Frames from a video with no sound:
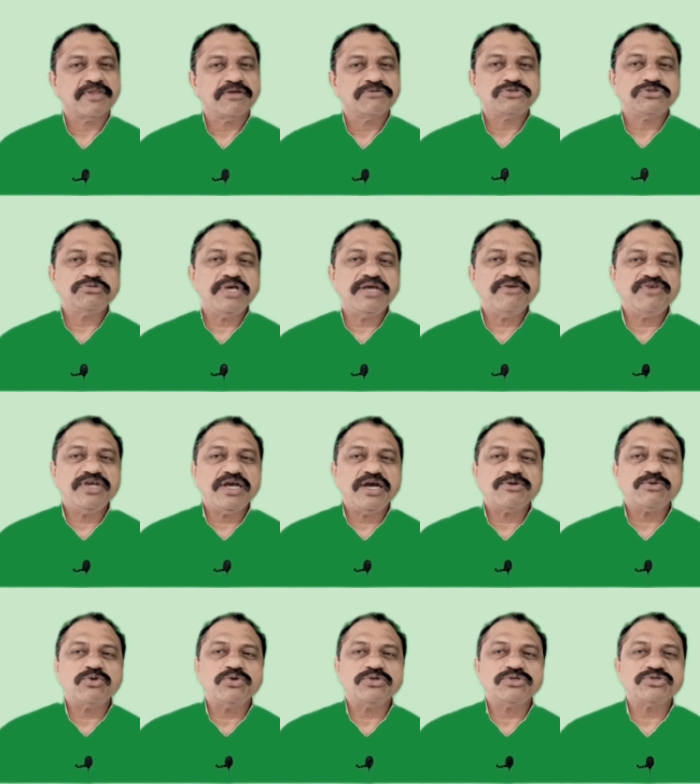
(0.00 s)
Today we
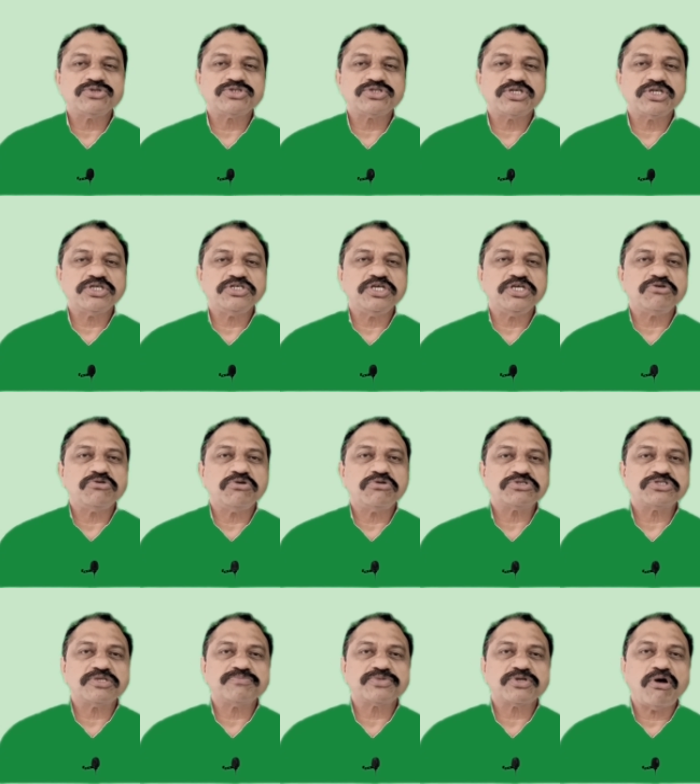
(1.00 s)
are going to study the
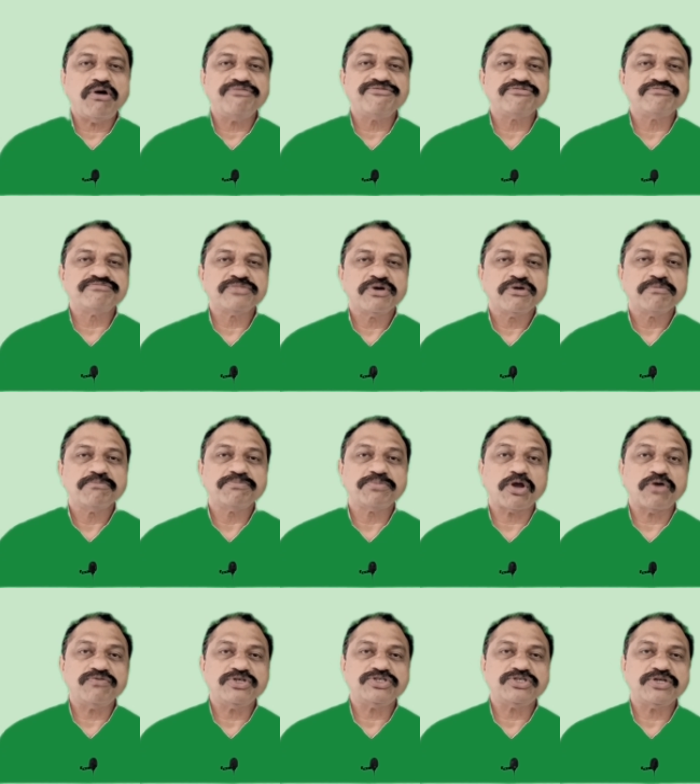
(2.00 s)
concept of
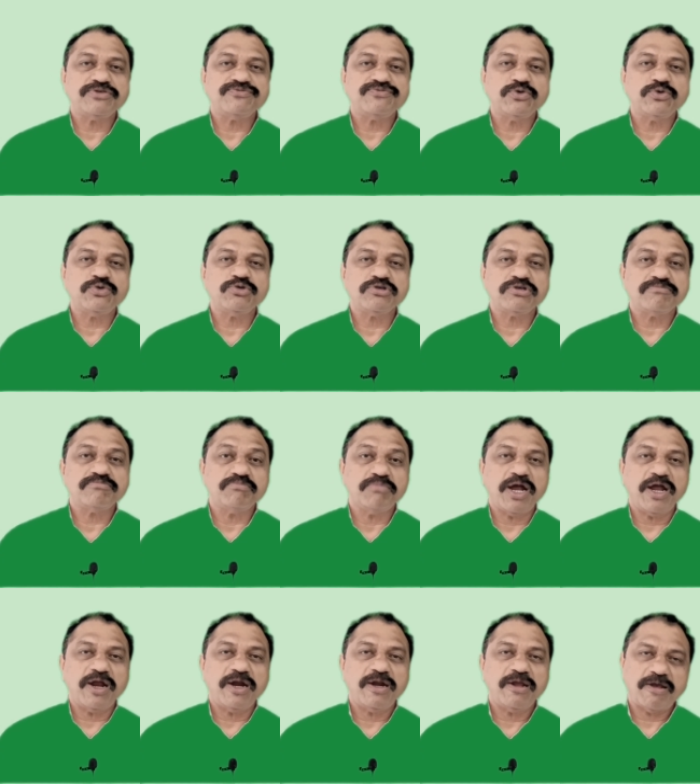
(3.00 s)
provision for
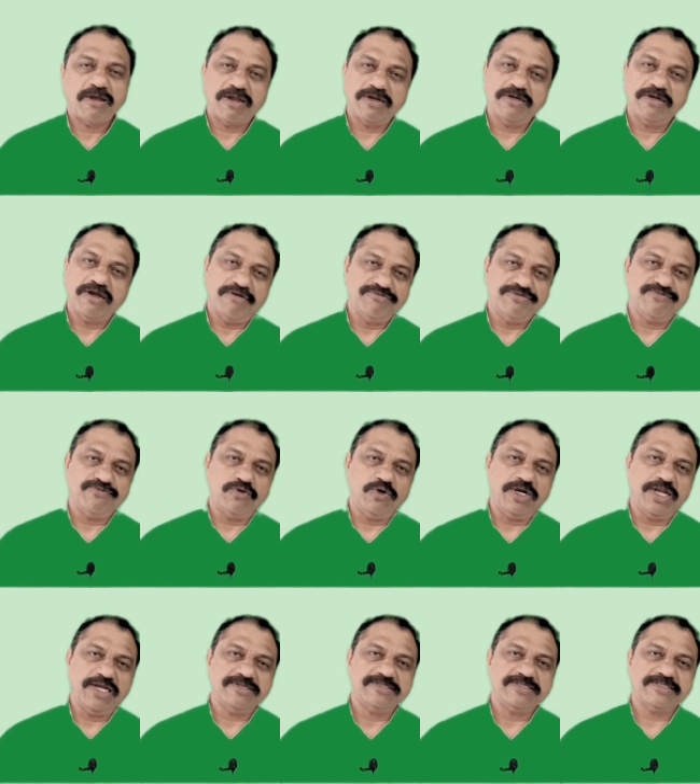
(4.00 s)
bad and doubtful
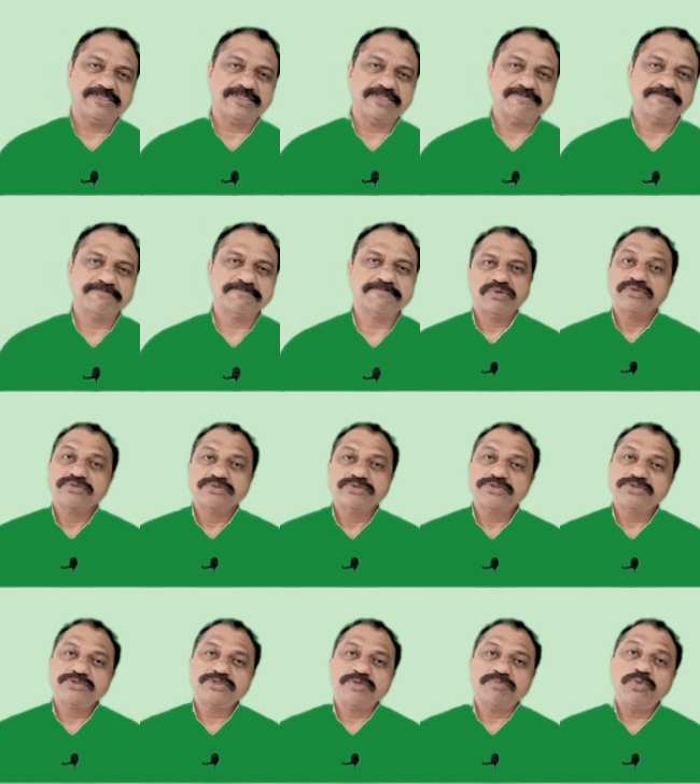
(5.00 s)
debts.
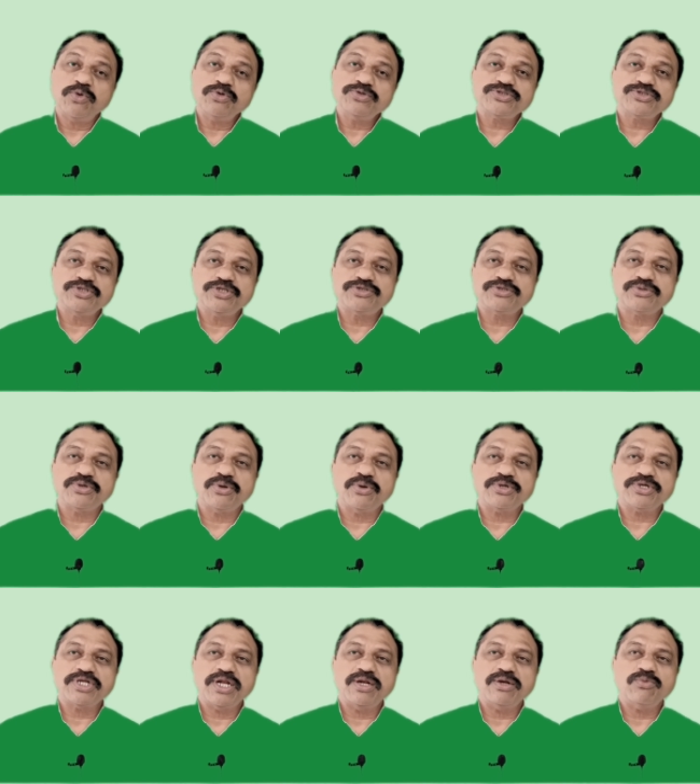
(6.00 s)
Suppose the
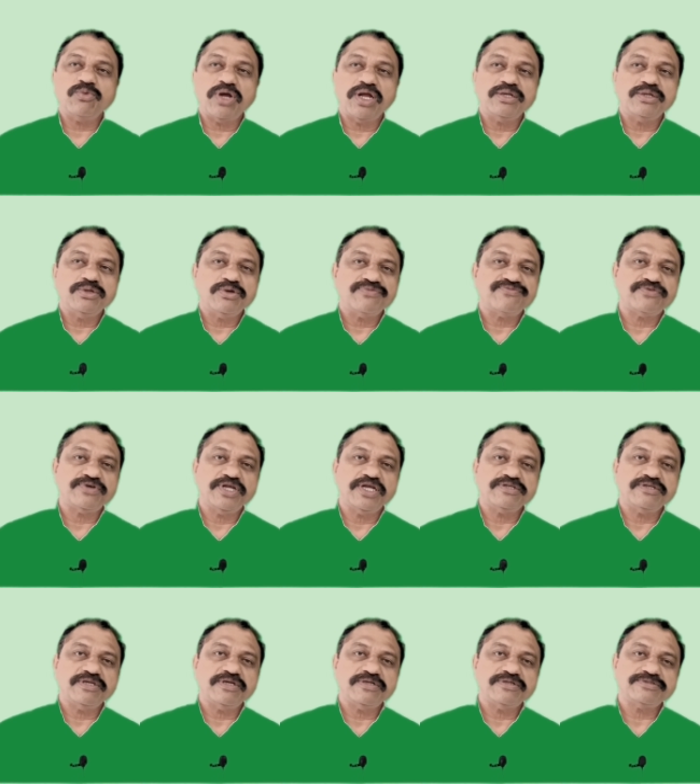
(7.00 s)
total value of
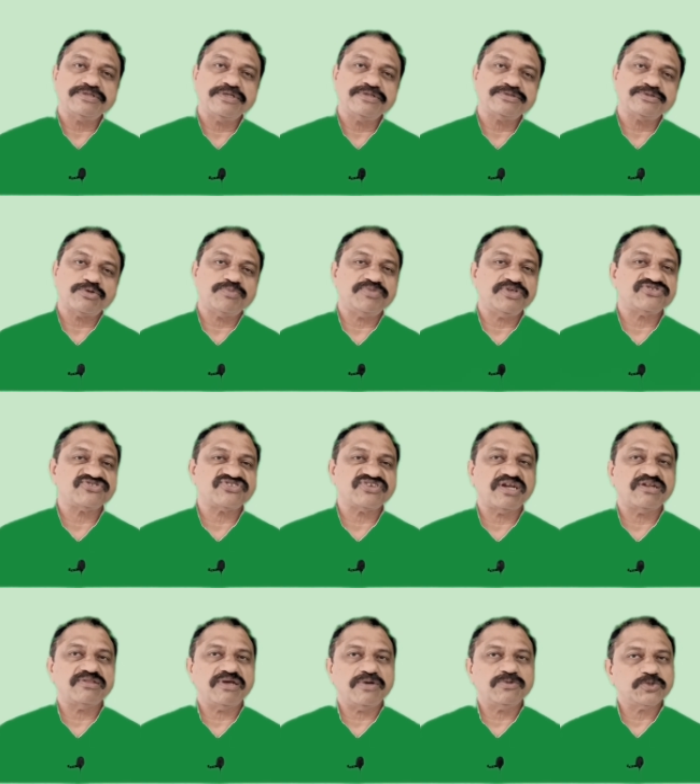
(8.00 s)
debtors is rupees
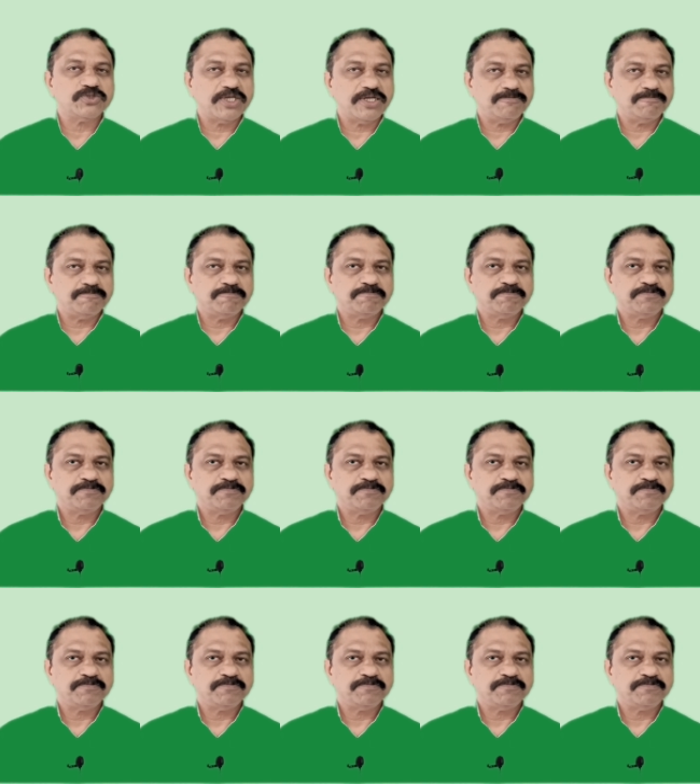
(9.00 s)
ten thousand